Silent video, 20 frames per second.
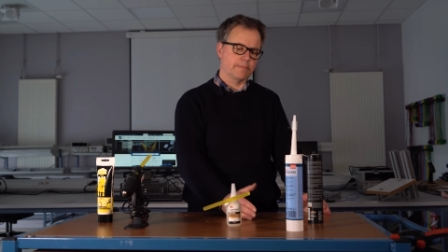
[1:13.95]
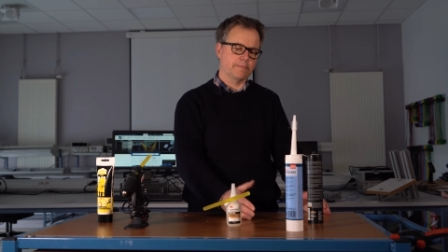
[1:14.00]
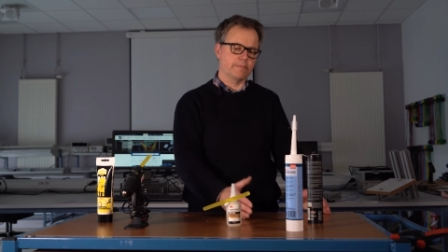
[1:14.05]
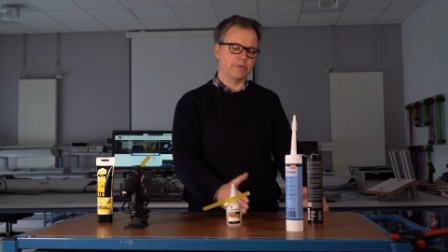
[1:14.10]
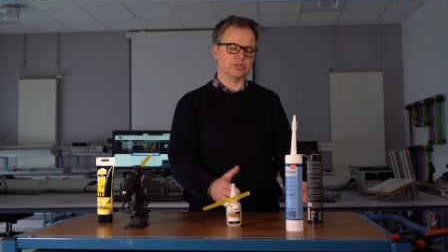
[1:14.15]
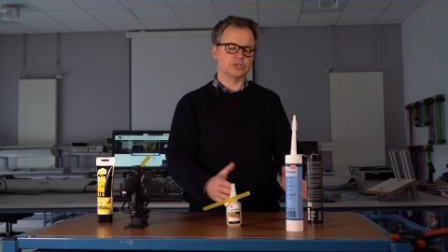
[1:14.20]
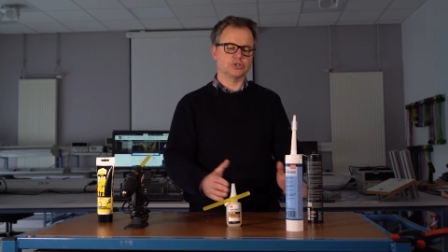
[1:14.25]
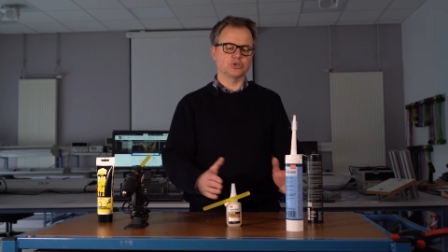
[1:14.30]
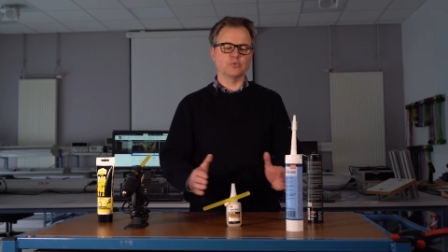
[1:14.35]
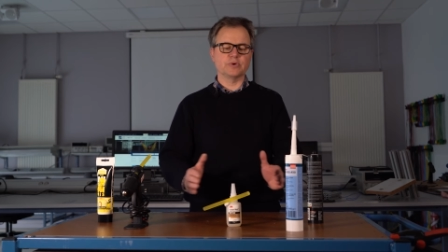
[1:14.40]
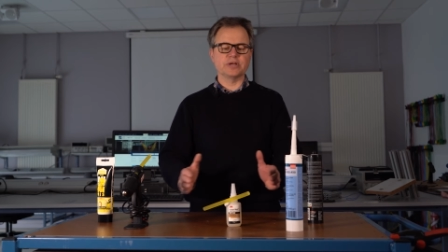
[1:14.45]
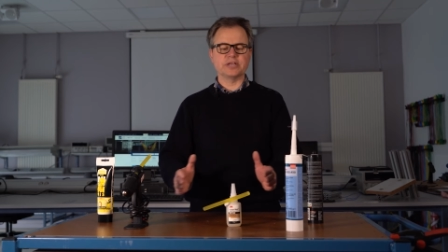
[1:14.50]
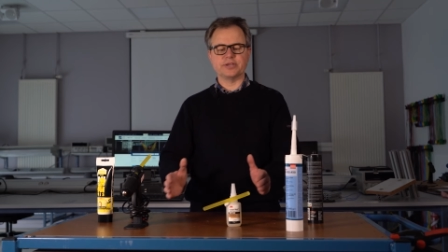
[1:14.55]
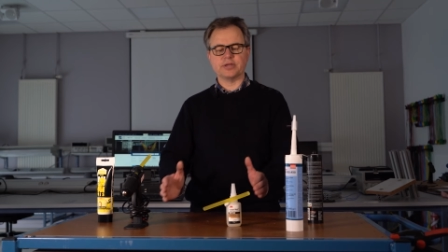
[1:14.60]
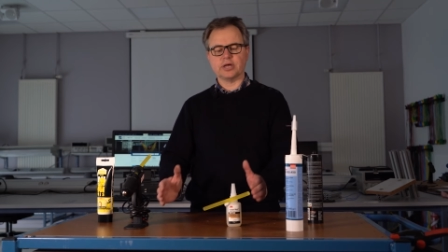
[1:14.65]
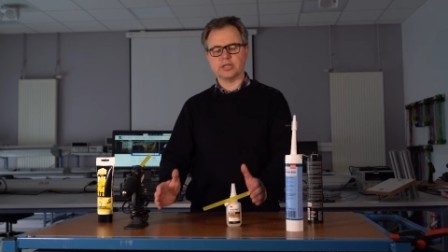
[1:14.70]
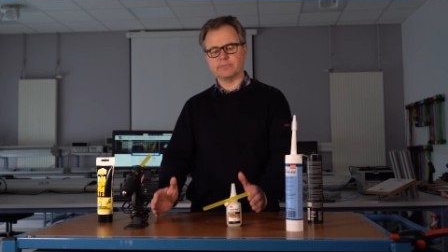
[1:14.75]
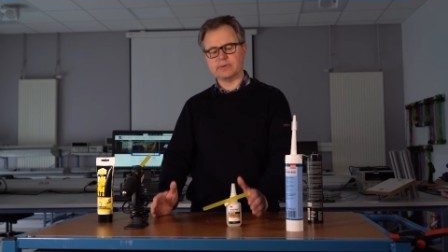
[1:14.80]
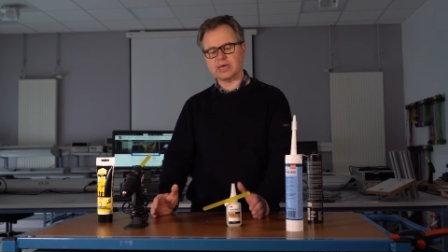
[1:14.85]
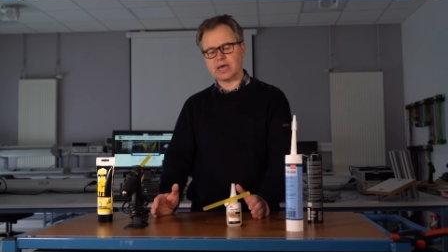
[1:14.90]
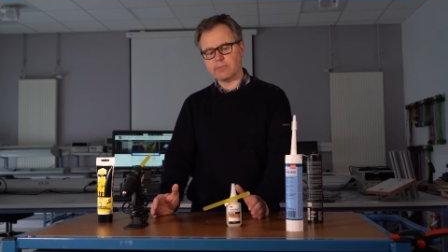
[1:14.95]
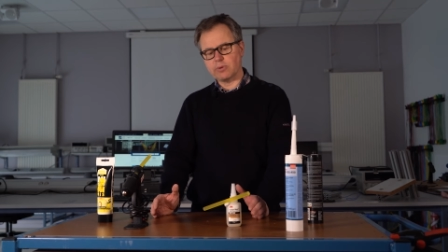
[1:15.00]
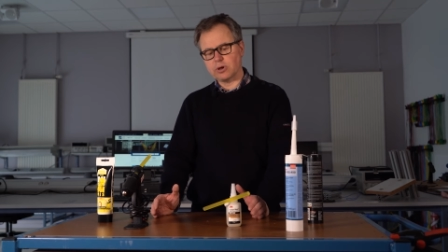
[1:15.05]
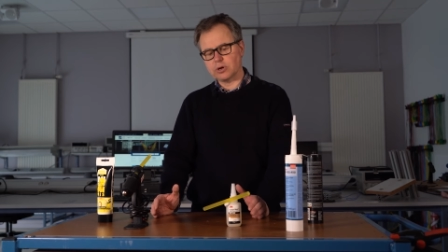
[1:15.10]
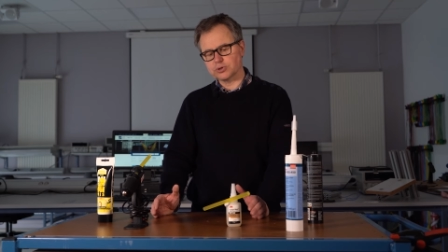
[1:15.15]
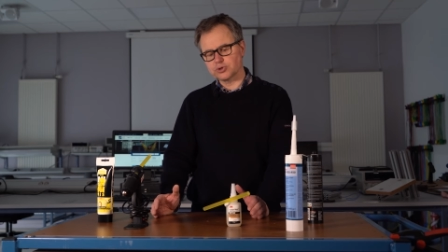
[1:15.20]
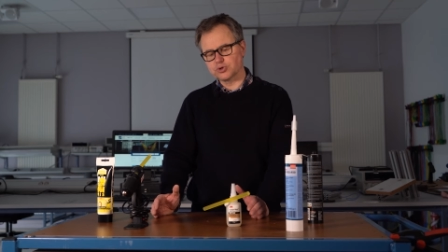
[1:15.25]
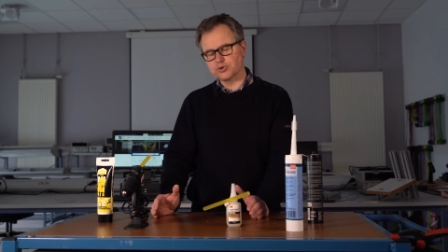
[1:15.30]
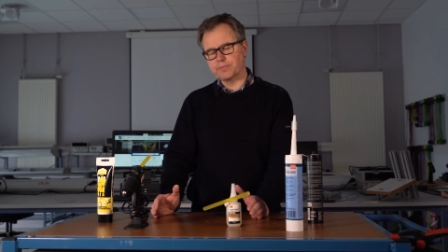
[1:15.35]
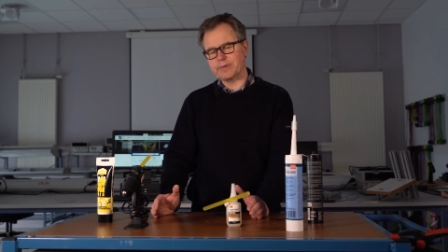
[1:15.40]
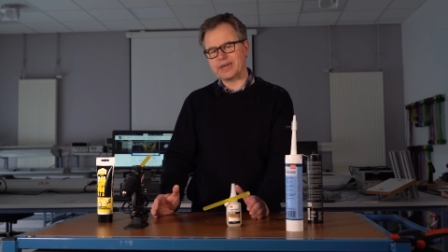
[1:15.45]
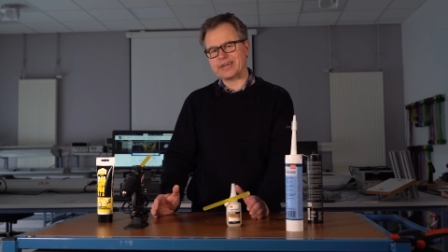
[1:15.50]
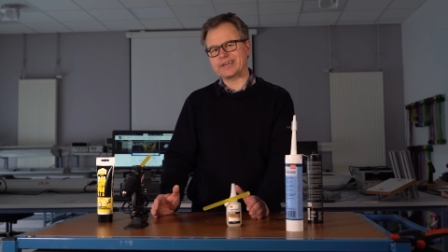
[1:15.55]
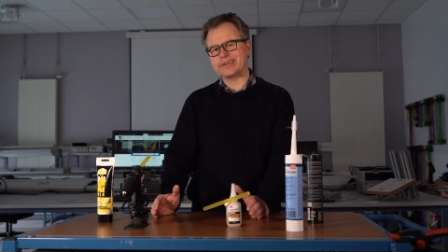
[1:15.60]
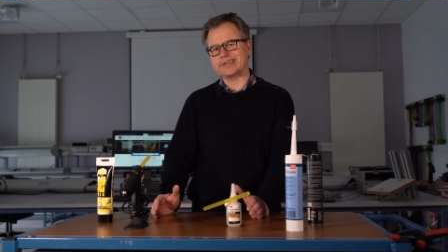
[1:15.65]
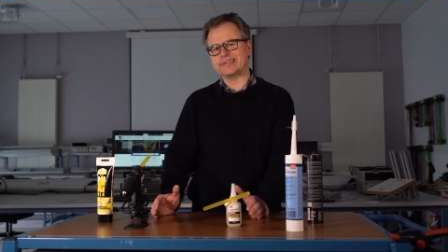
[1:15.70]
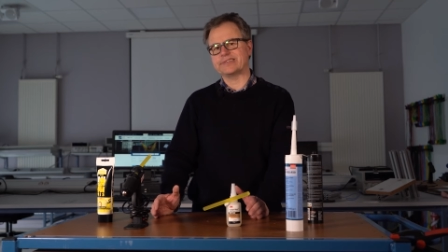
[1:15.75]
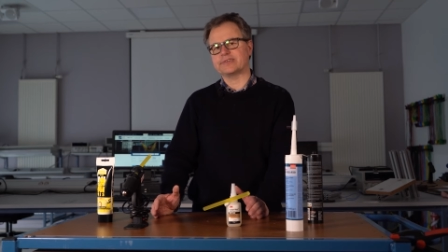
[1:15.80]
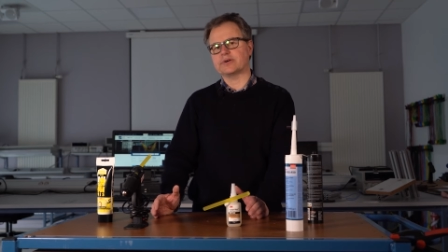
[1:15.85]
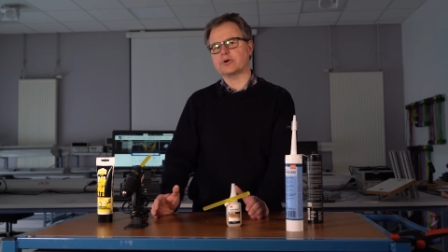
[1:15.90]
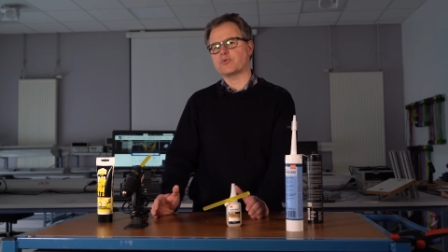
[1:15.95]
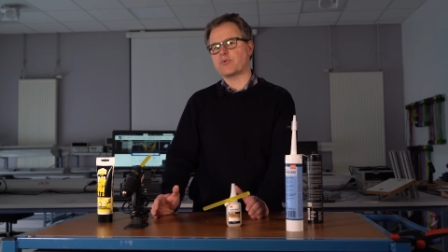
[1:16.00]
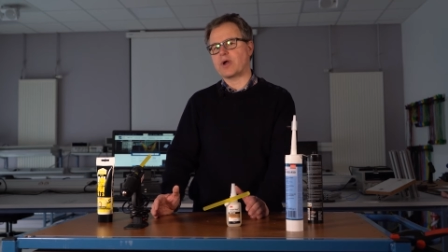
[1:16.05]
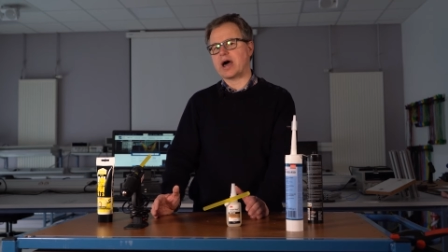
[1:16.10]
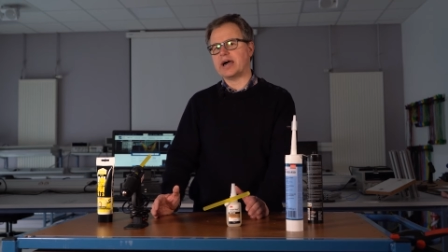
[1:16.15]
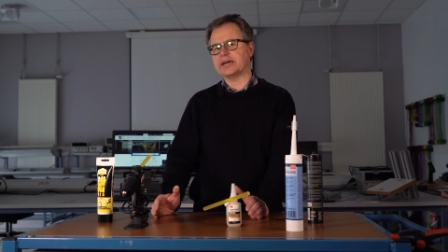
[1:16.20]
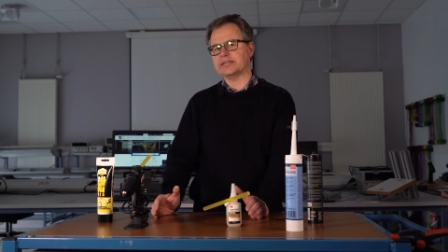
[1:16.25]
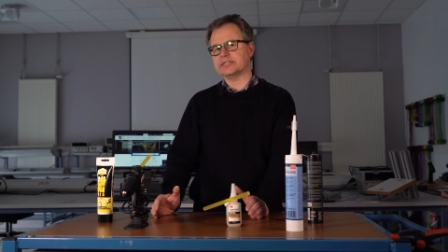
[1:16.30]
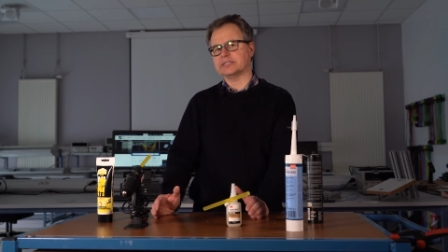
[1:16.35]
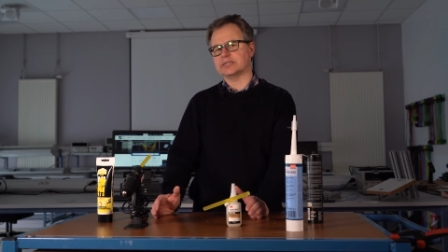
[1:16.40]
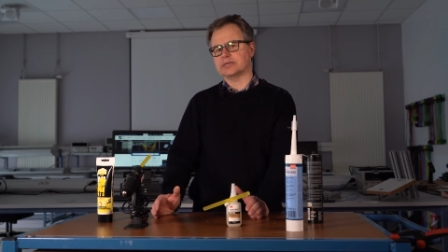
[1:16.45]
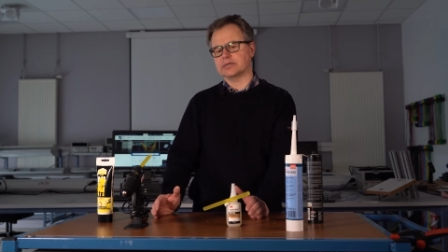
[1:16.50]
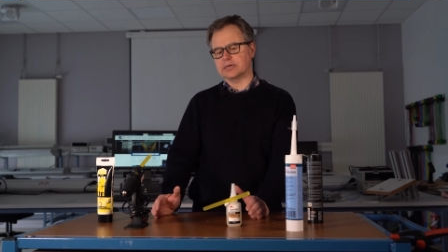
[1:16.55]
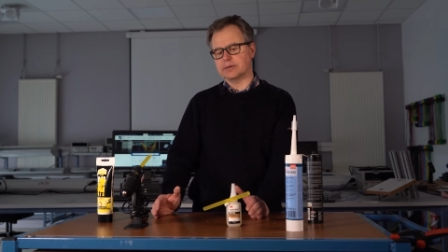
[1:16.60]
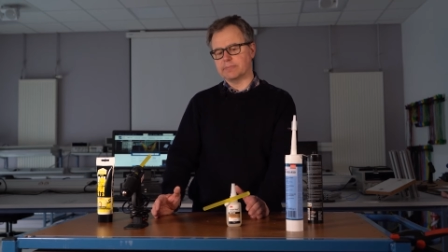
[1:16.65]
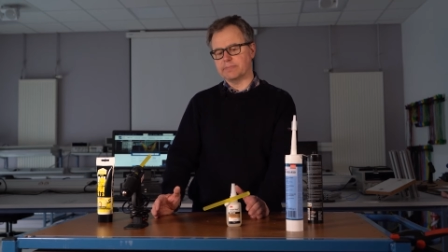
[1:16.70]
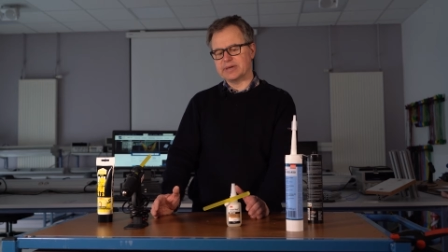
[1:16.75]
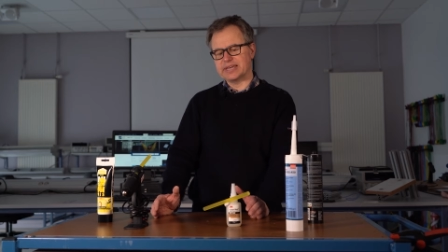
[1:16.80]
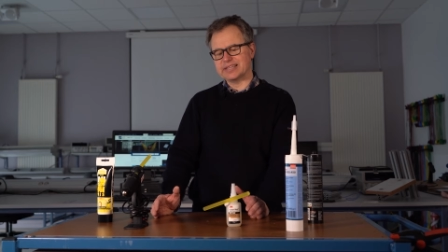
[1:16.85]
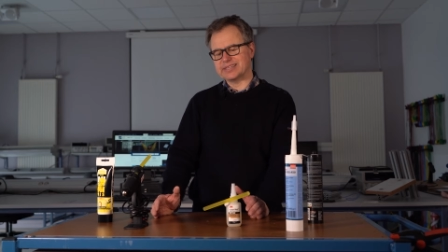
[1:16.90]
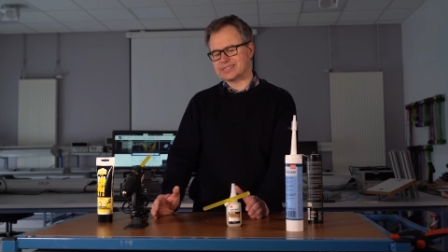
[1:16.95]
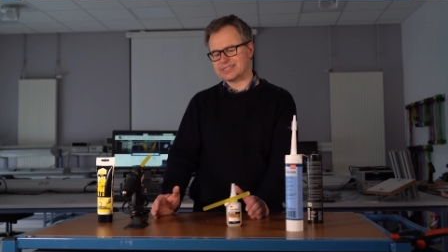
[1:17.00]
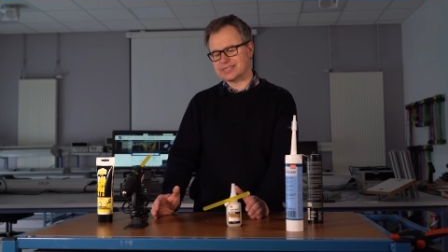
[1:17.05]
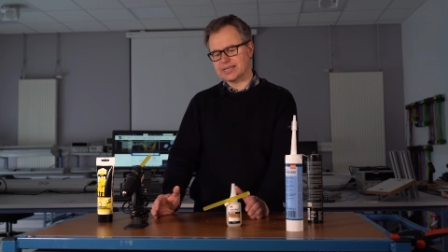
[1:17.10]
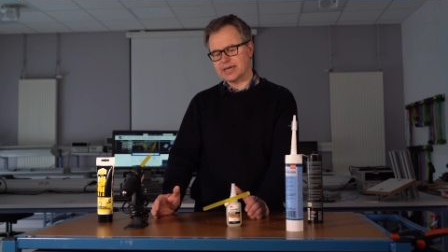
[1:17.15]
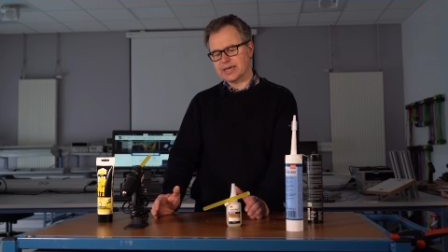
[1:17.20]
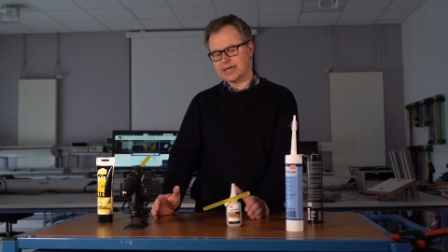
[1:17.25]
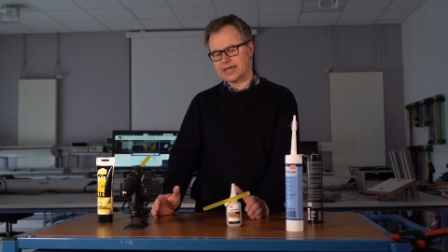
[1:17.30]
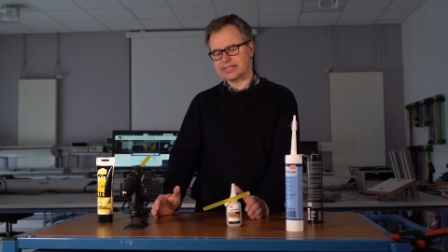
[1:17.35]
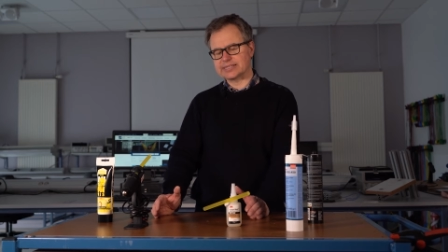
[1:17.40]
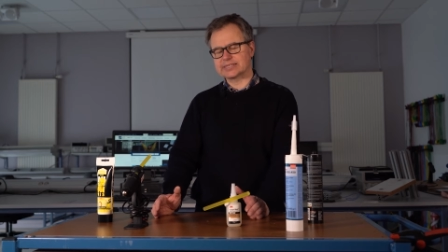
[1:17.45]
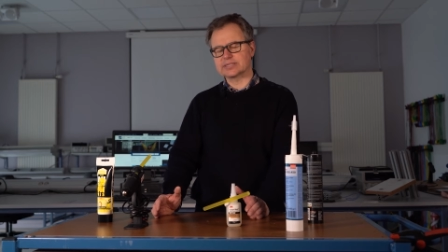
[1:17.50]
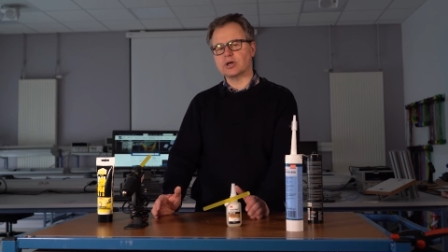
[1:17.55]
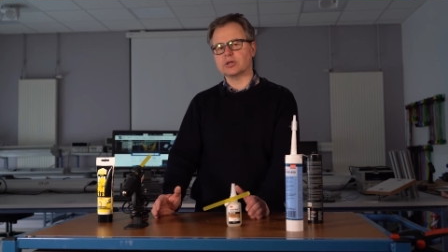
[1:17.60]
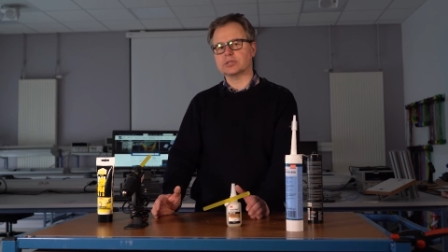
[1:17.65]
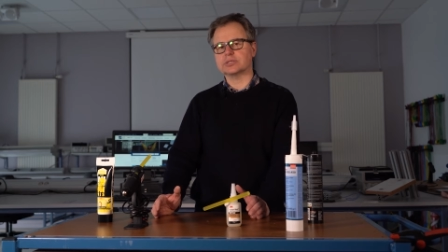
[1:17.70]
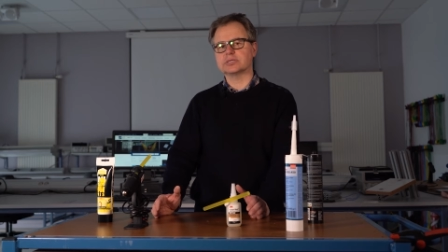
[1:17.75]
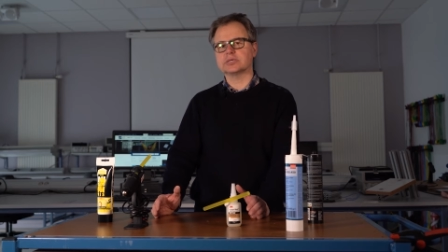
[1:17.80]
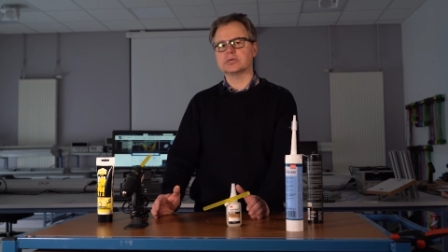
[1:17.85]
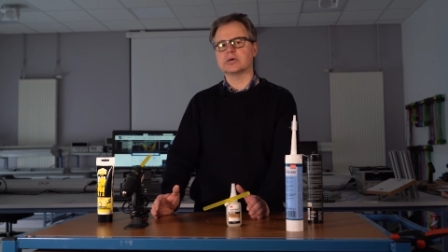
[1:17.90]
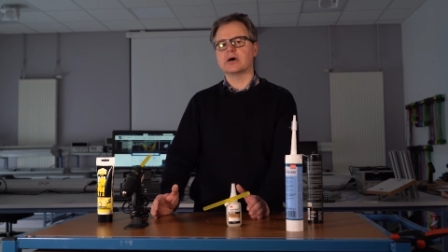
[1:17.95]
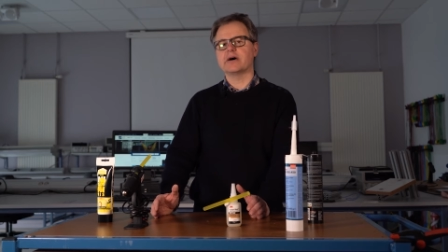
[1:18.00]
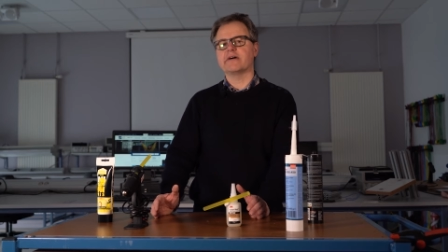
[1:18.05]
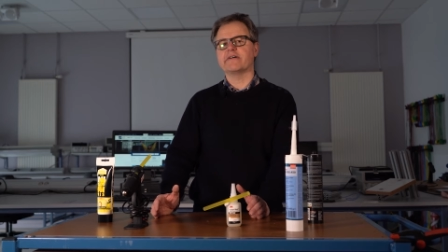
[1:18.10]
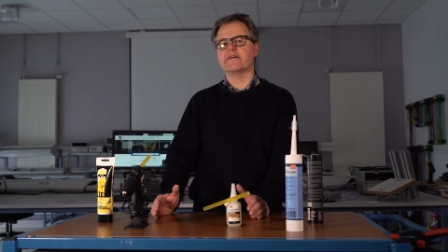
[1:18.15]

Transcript: but you will not be able to make it right. Means it's not